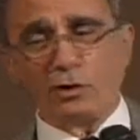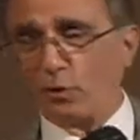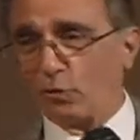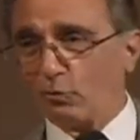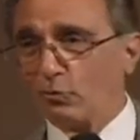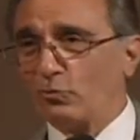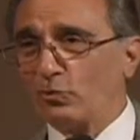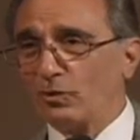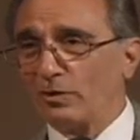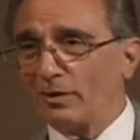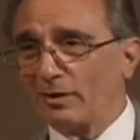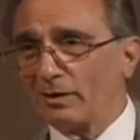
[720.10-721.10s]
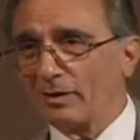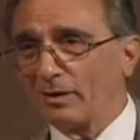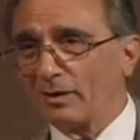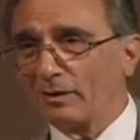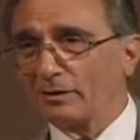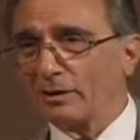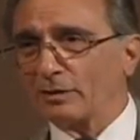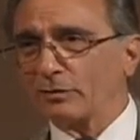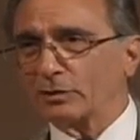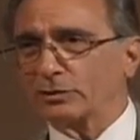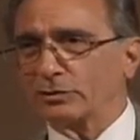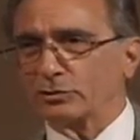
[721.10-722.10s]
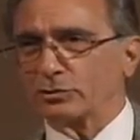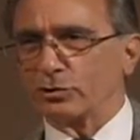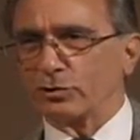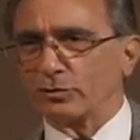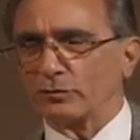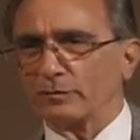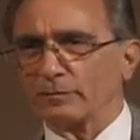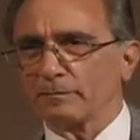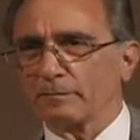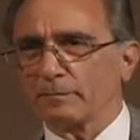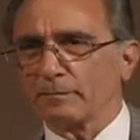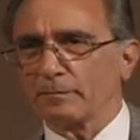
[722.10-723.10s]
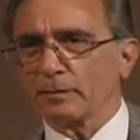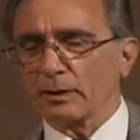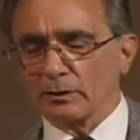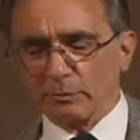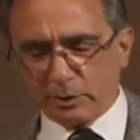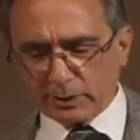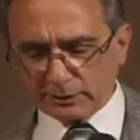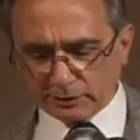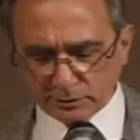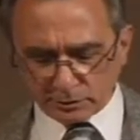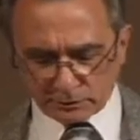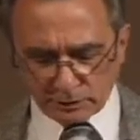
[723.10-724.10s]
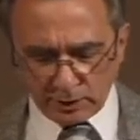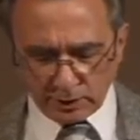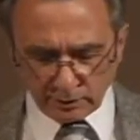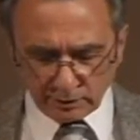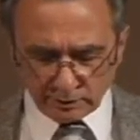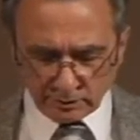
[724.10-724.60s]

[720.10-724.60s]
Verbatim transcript: No. None of us deserve the blessings of God.